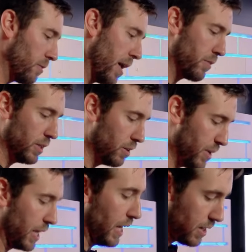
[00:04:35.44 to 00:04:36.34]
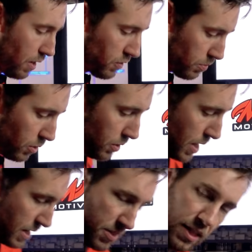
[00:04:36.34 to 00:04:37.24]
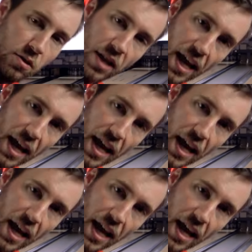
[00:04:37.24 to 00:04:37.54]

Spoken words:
around a little bit, get comfortable, see those